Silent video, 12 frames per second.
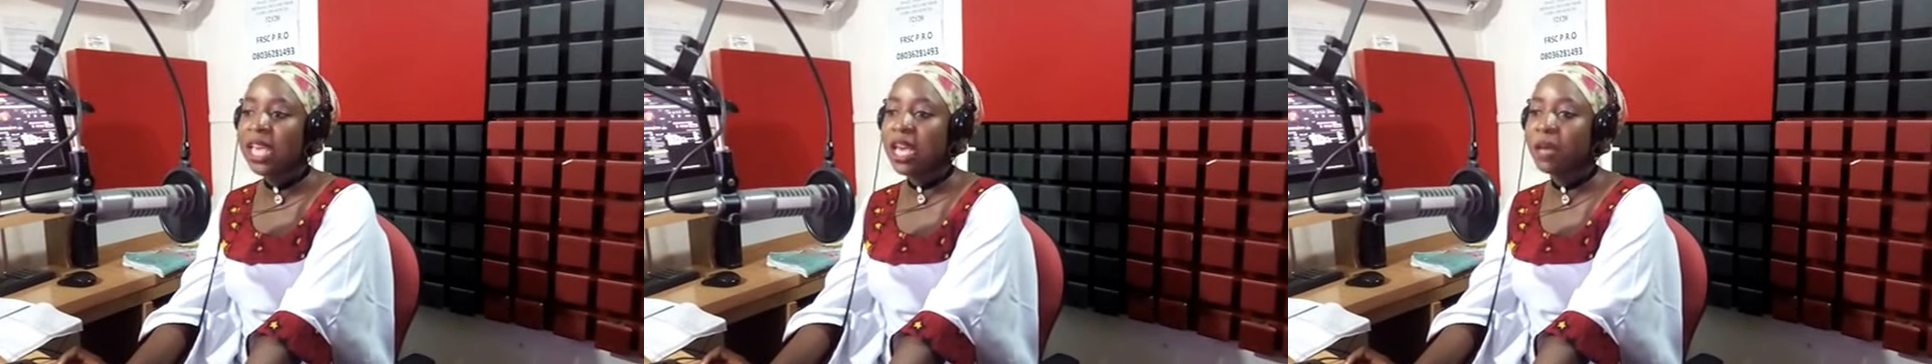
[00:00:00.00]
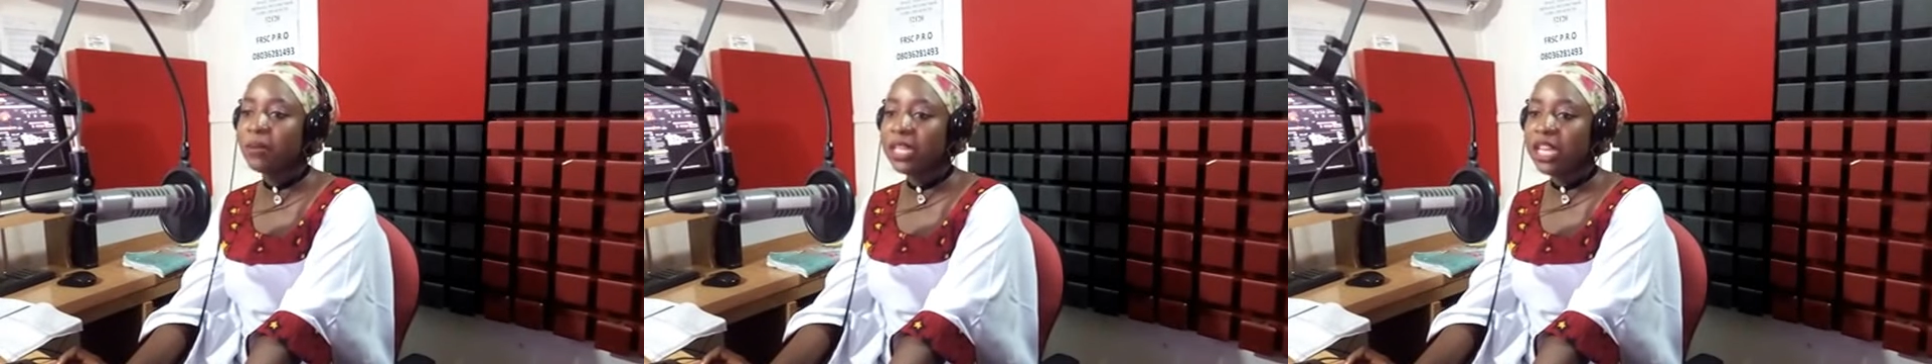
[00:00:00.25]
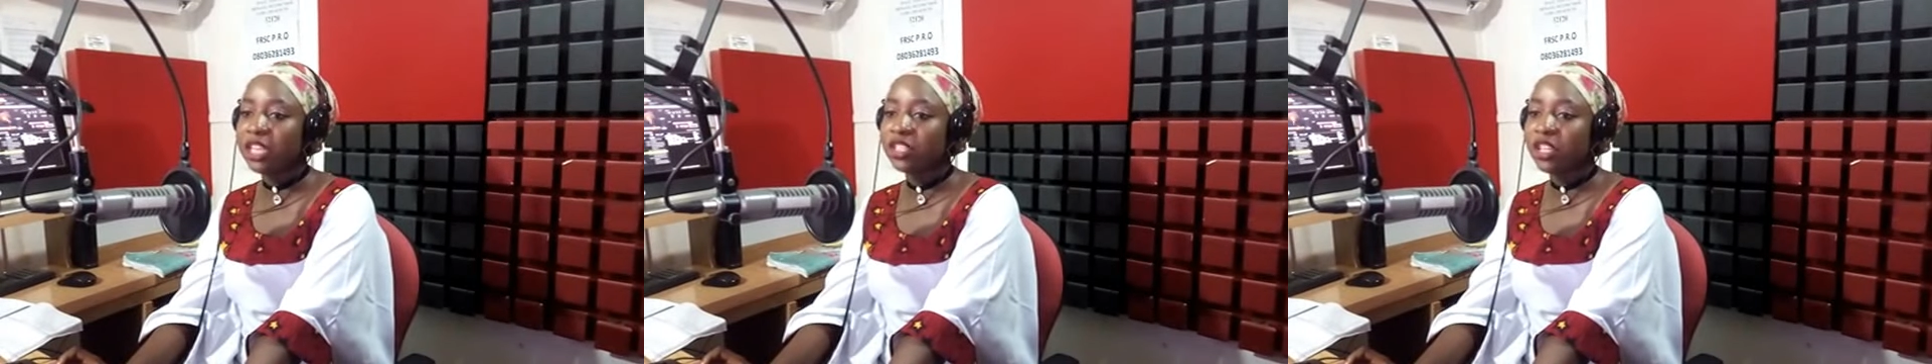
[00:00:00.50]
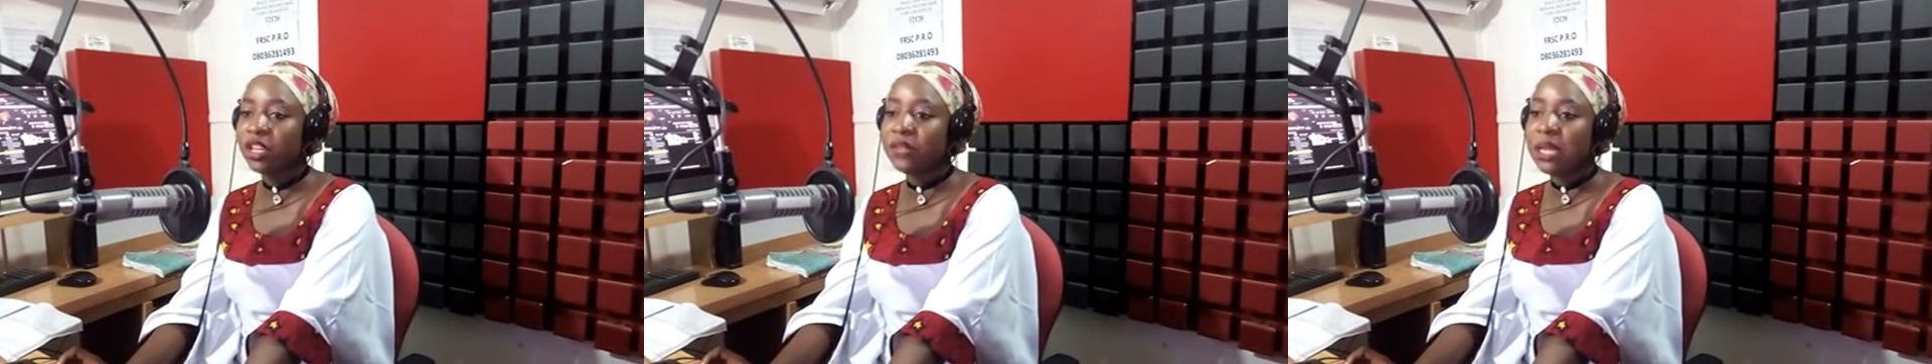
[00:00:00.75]

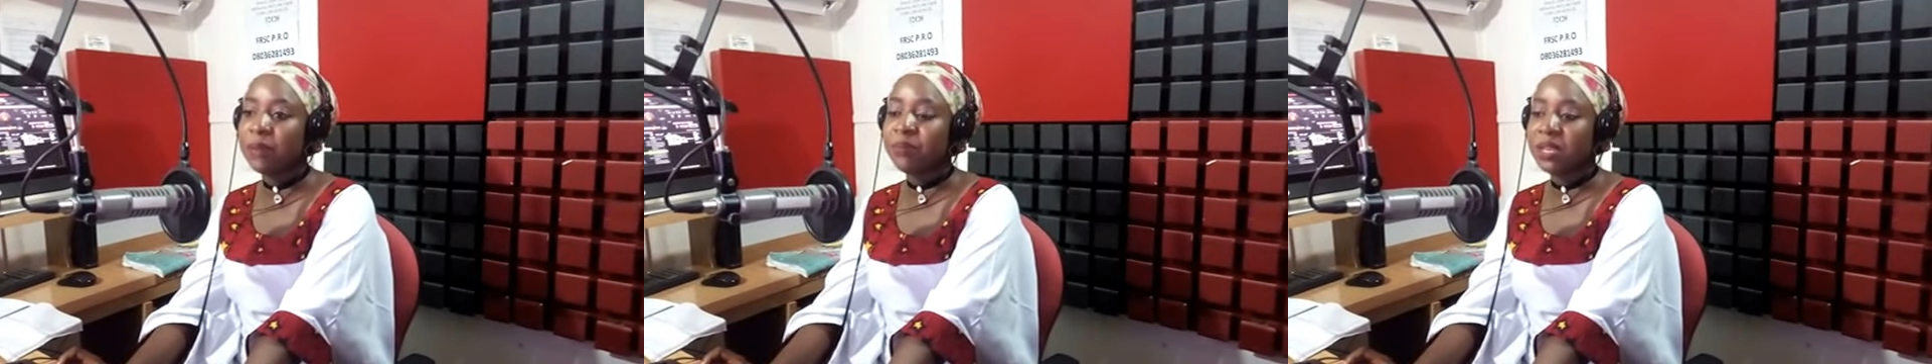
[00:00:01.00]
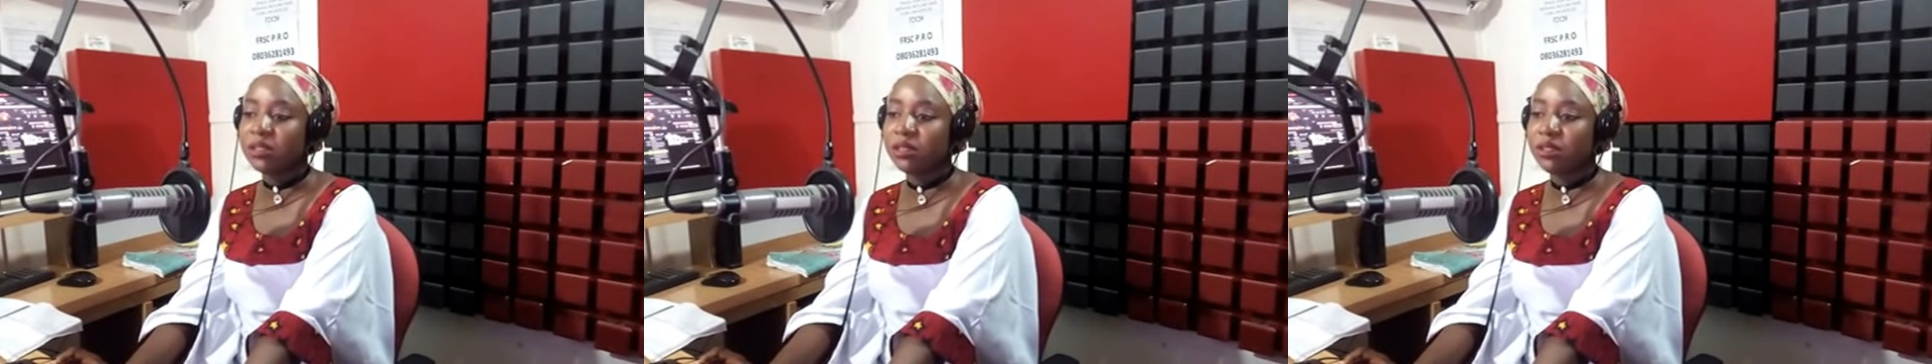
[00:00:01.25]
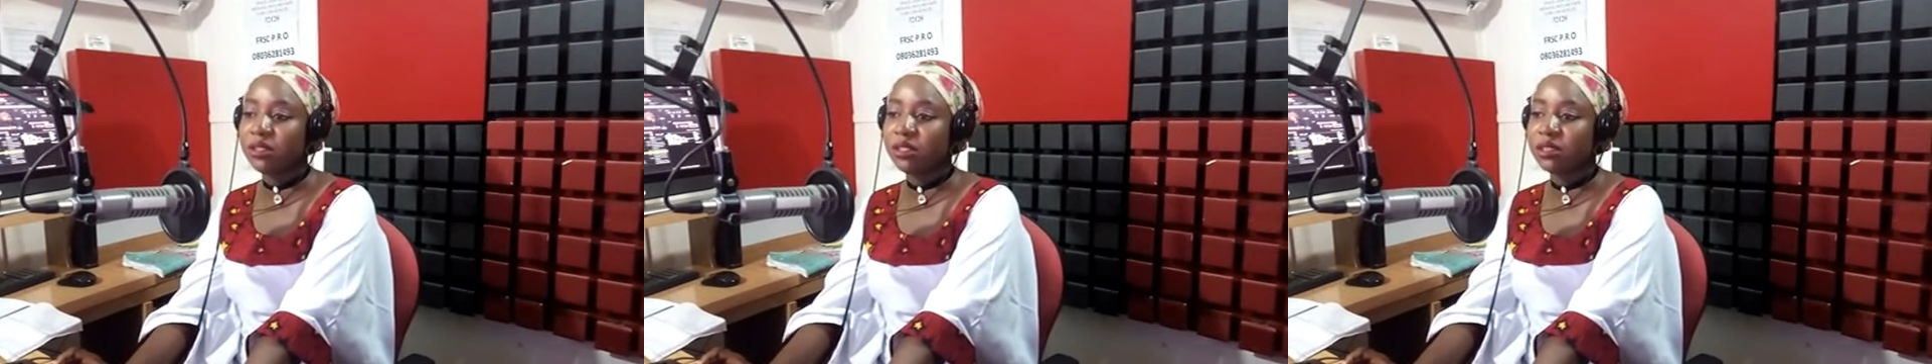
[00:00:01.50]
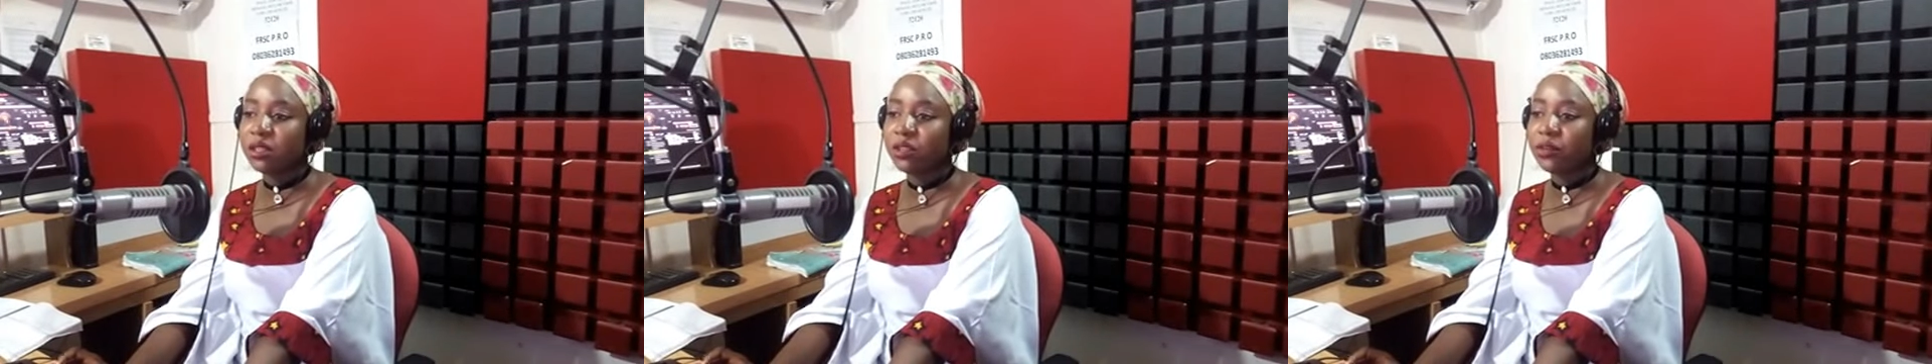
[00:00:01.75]
combination of their
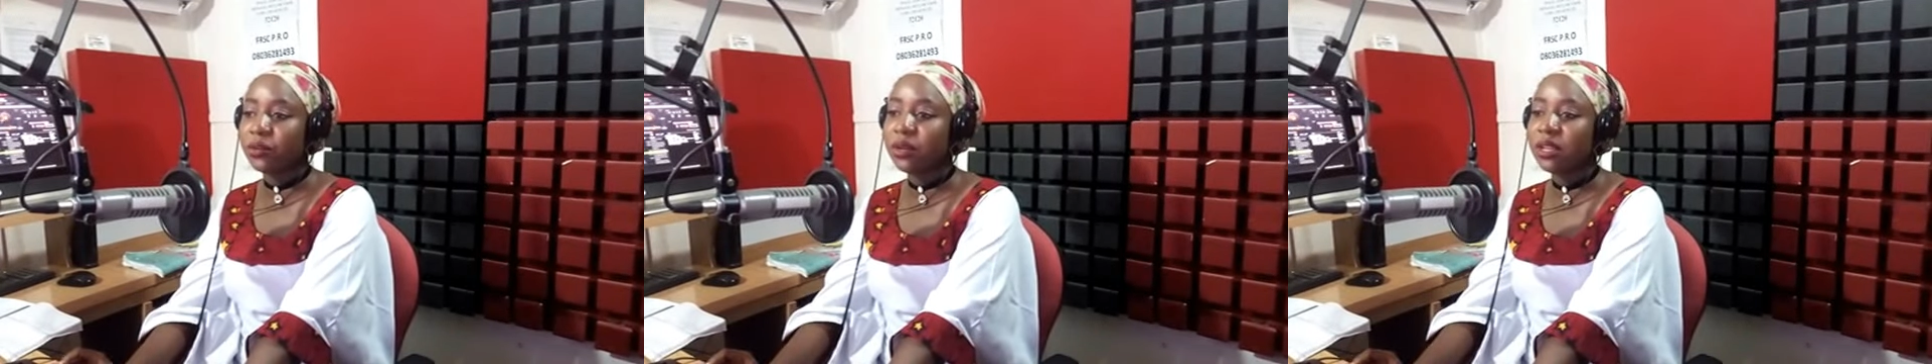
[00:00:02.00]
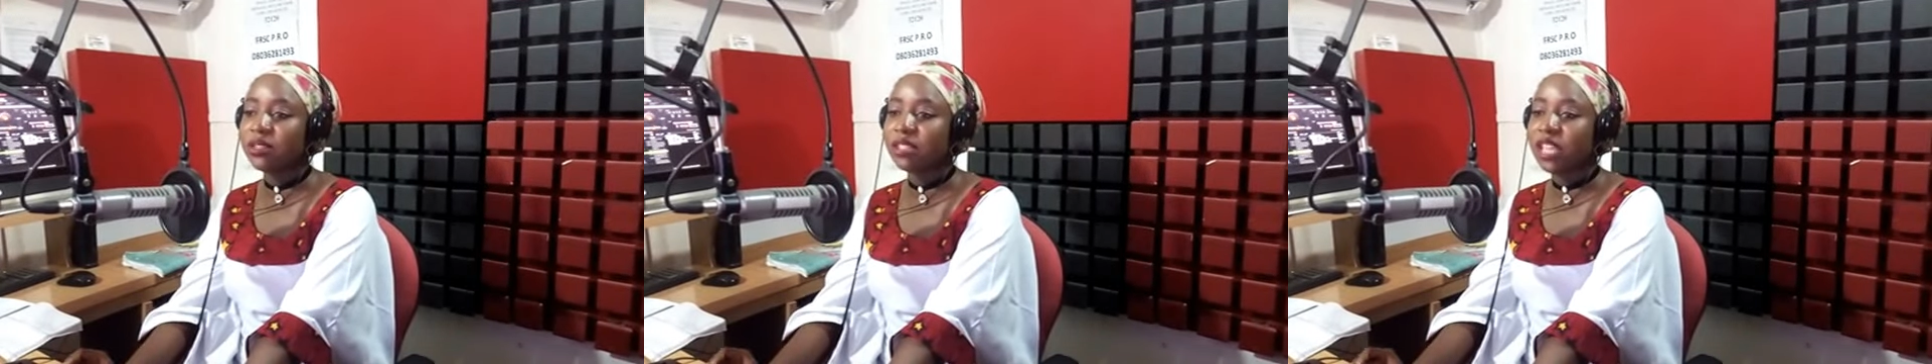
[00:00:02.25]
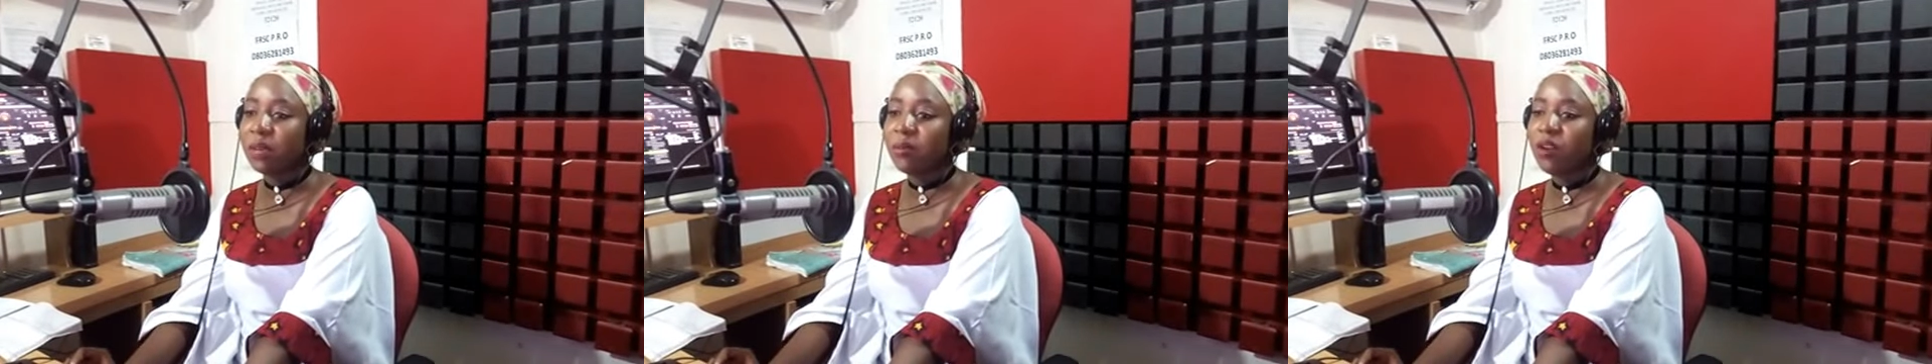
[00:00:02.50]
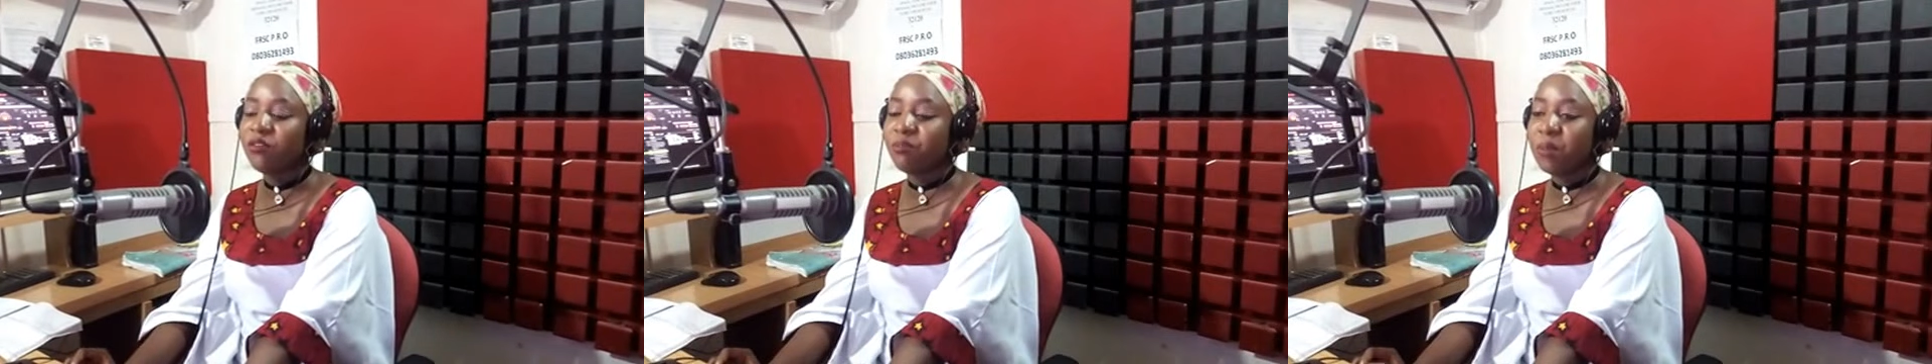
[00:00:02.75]
businesses through a scheme
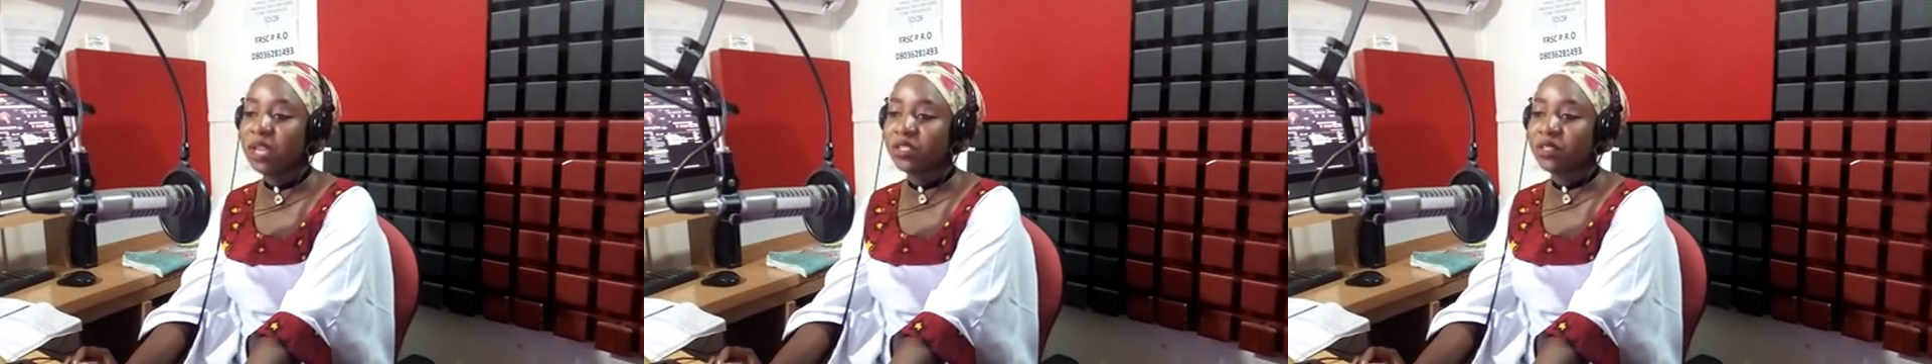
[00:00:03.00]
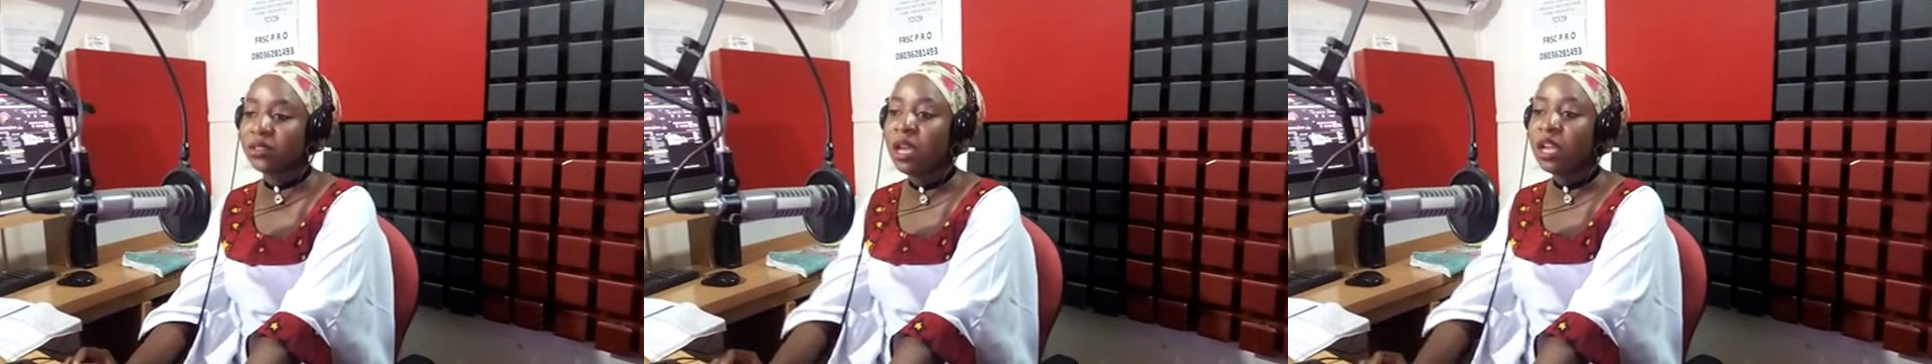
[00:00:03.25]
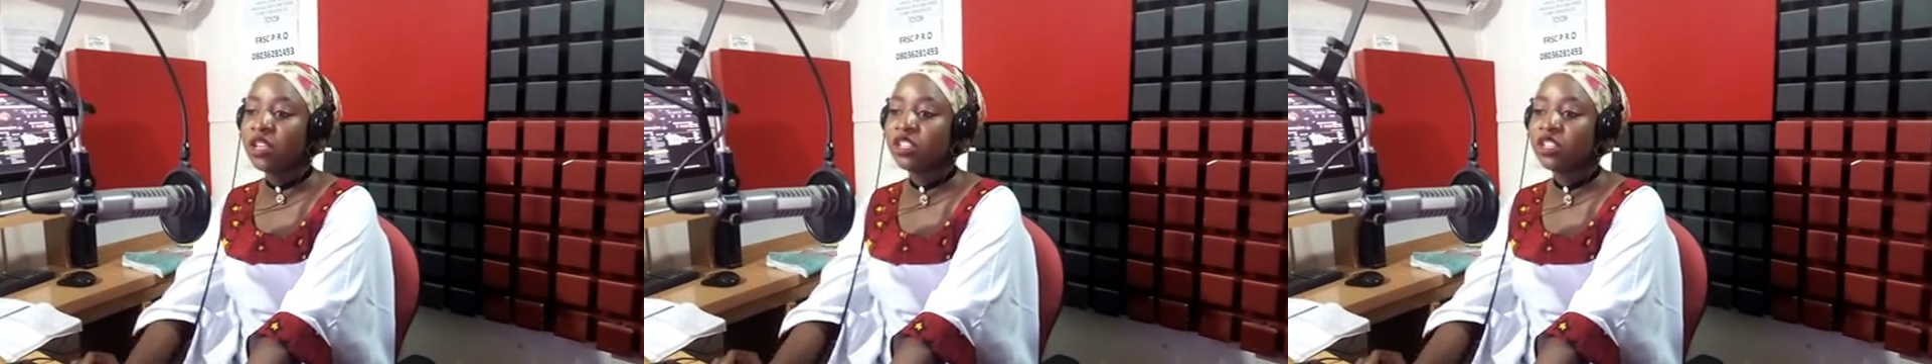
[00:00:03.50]
of merger